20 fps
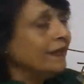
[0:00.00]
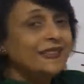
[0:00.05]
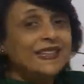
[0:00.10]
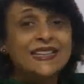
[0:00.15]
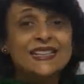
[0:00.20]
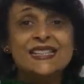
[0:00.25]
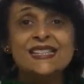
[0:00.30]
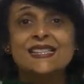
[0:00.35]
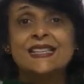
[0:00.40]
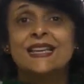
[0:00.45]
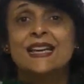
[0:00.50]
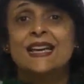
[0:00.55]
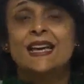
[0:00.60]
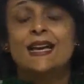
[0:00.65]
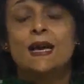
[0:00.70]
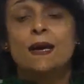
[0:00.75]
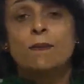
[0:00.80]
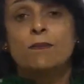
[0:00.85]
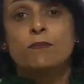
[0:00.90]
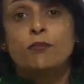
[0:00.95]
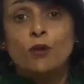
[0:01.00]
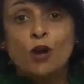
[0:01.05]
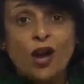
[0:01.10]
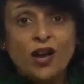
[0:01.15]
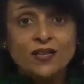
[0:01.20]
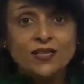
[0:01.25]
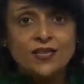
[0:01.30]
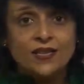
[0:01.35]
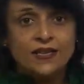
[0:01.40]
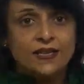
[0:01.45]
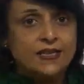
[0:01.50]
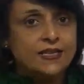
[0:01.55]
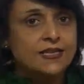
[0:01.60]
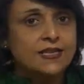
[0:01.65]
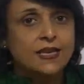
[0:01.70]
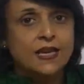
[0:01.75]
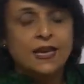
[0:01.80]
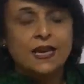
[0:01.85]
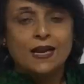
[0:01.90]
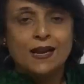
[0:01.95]
This
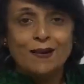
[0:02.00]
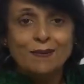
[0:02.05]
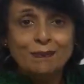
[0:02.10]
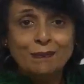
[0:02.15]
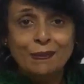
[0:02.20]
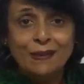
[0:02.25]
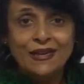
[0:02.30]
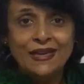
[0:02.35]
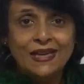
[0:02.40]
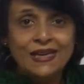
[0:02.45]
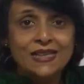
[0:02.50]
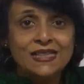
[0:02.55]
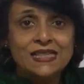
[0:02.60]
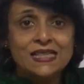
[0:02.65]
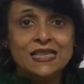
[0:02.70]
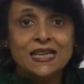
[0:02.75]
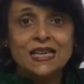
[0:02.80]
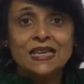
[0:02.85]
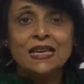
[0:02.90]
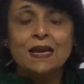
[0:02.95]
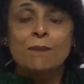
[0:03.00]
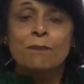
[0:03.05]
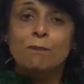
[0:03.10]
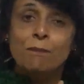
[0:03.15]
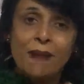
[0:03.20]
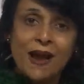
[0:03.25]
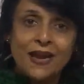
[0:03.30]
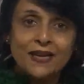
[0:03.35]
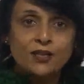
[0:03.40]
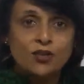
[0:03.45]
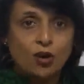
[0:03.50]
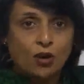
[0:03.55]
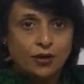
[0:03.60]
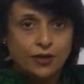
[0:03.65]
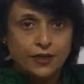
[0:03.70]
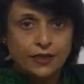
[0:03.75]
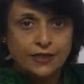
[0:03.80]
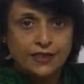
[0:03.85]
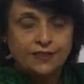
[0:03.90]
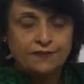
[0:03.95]
process completes
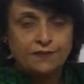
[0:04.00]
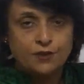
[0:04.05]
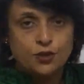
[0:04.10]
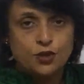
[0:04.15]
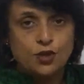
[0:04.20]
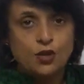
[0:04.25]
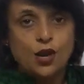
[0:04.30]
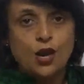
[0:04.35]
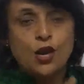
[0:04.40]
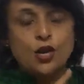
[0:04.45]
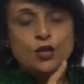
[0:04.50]
mitotic division.